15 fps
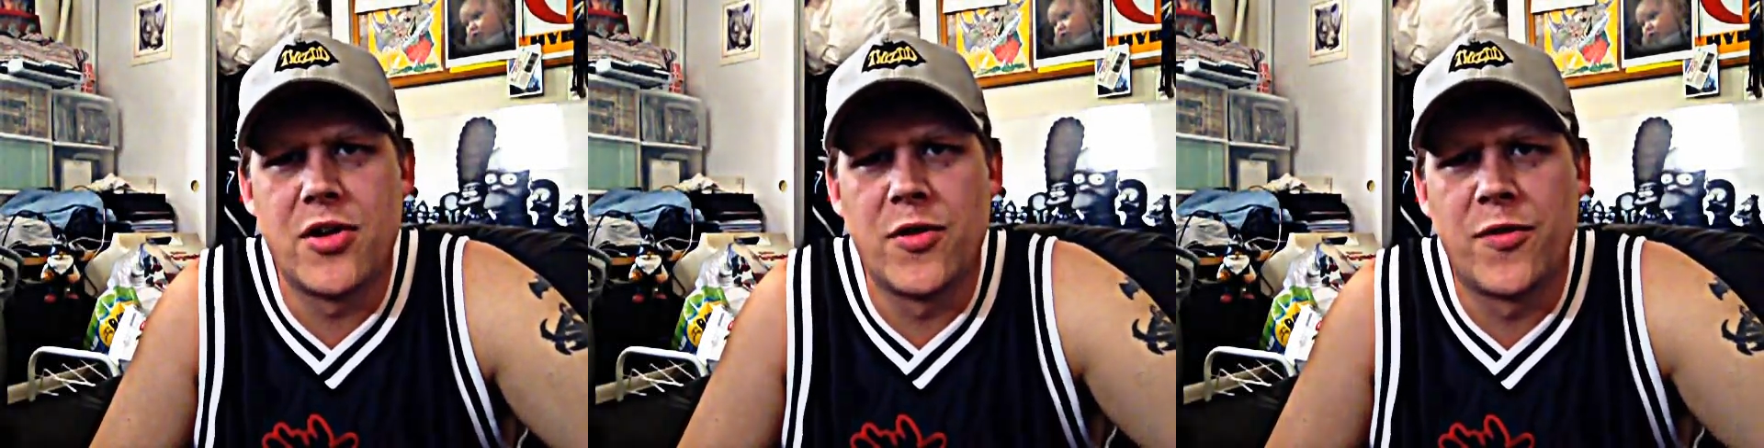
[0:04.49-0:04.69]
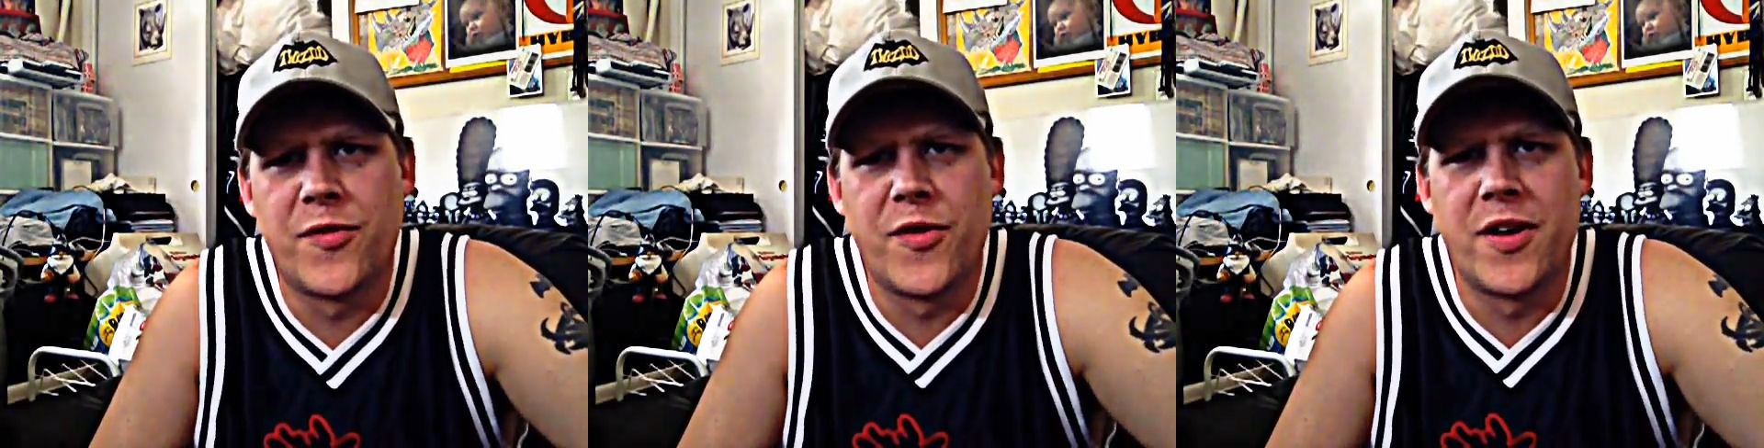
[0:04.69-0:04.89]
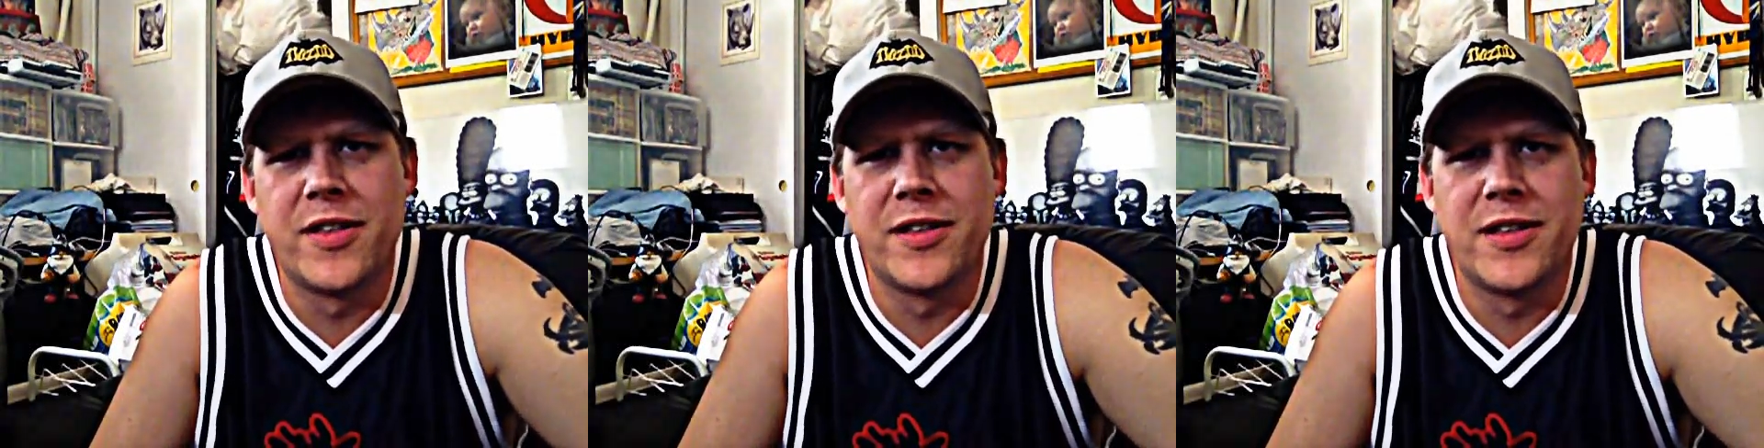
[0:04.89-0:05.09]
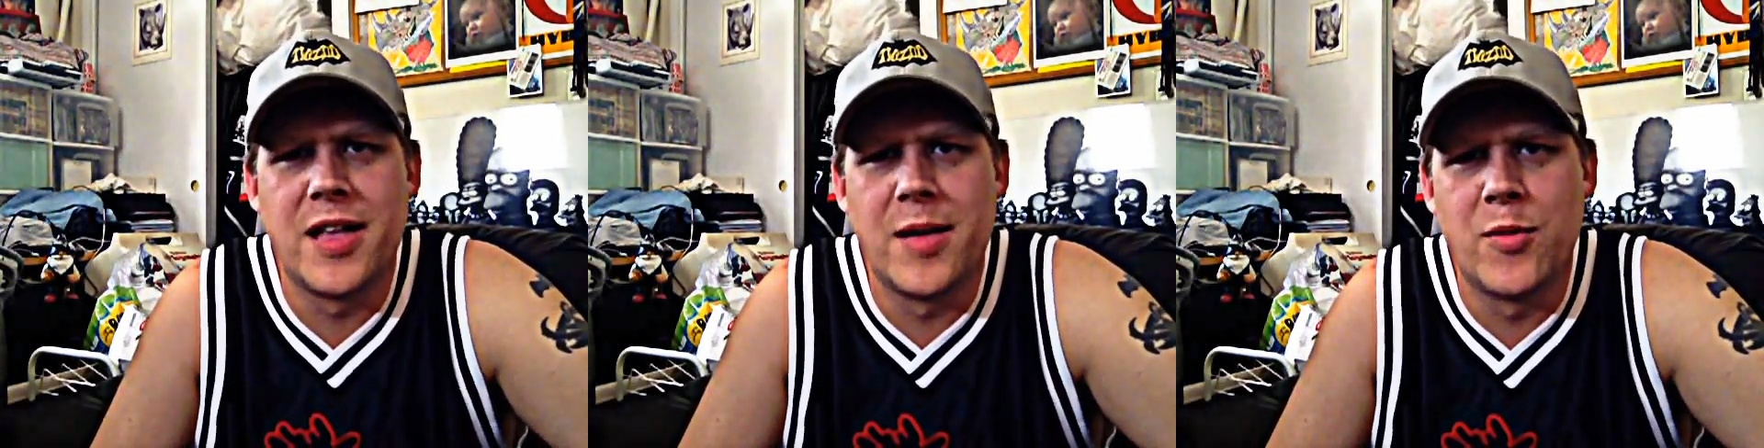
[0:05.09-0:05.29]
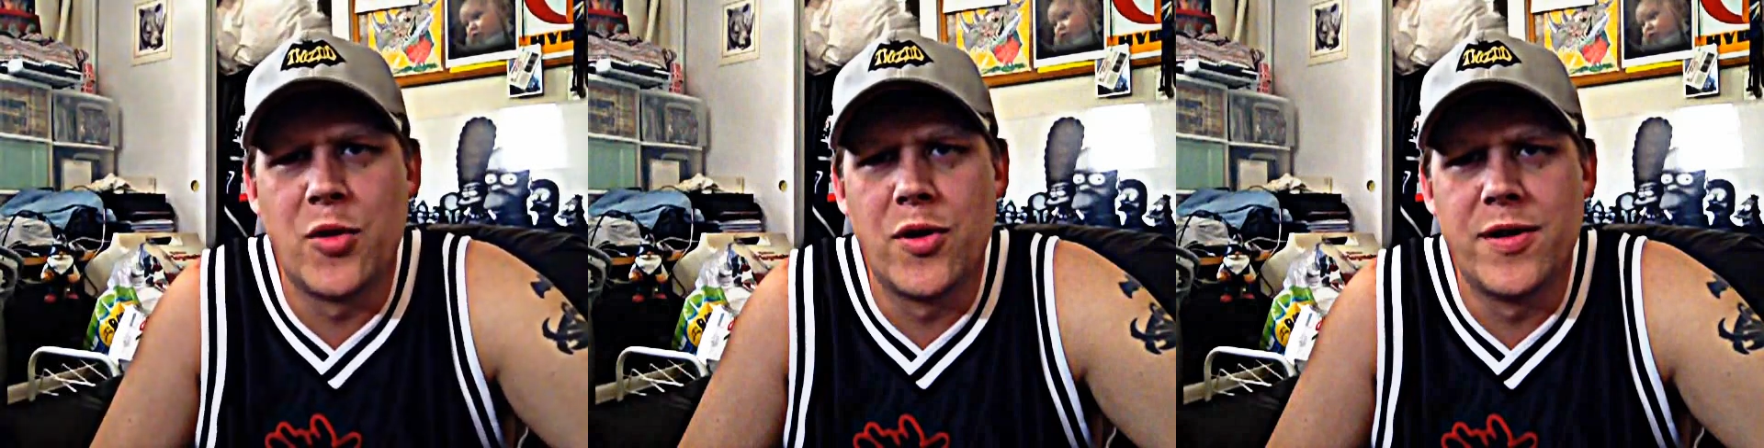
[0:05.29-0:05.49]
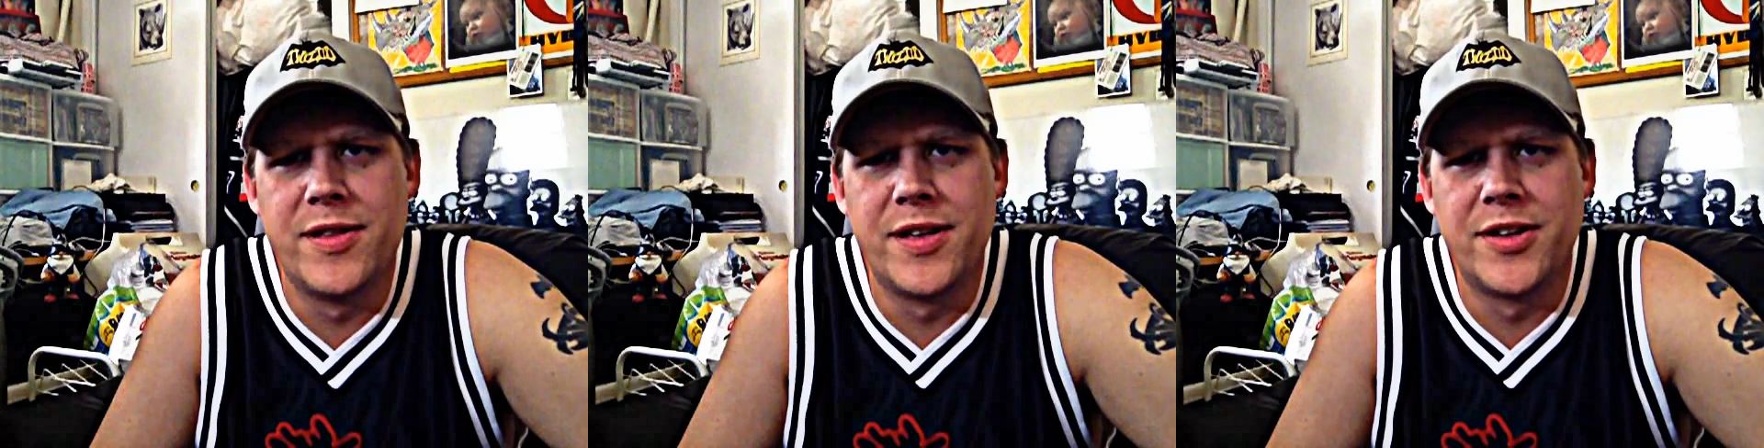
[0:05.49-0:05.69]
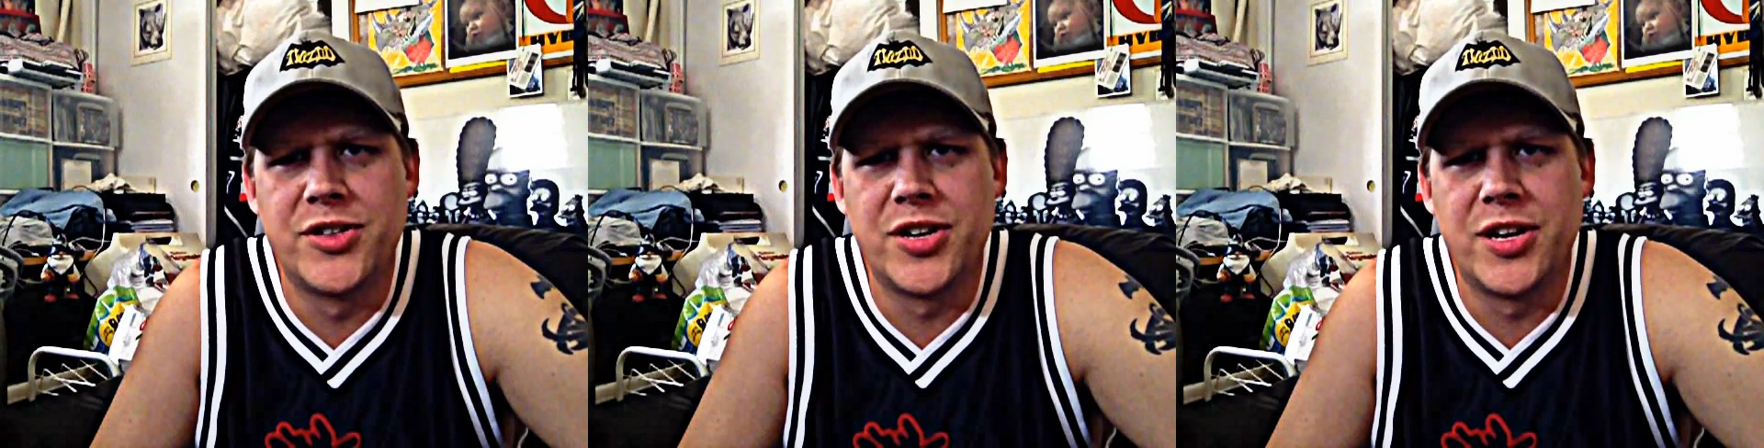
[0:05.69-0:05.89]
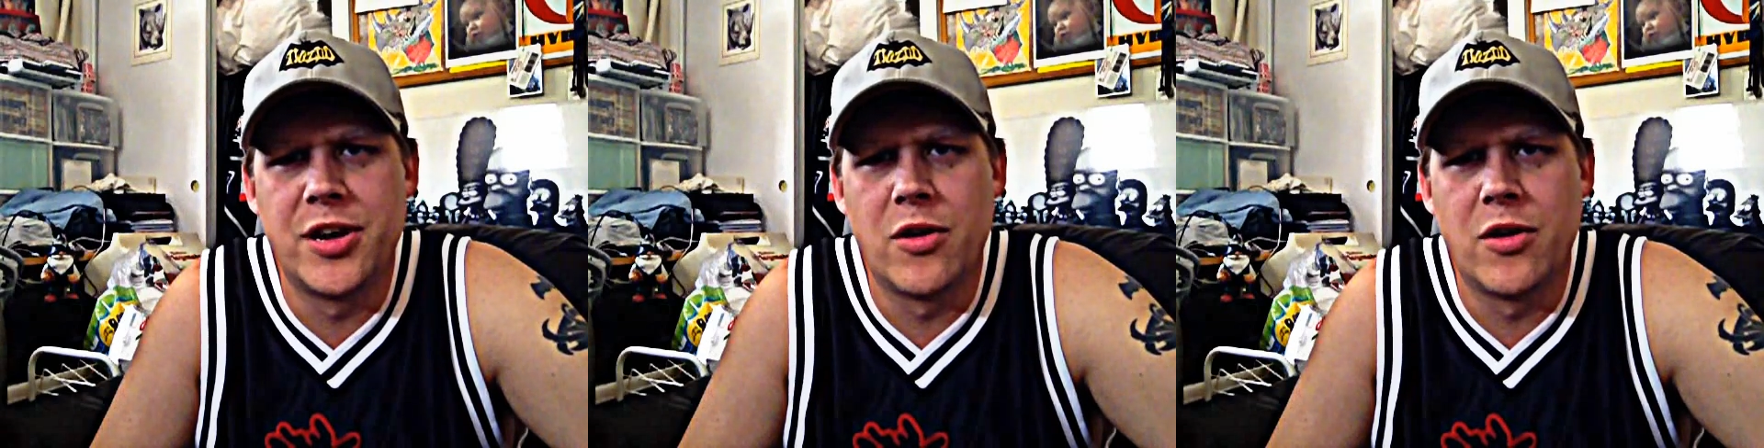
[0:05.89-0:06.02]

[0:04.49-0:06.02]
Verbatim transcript: your friendly neighborhood ninja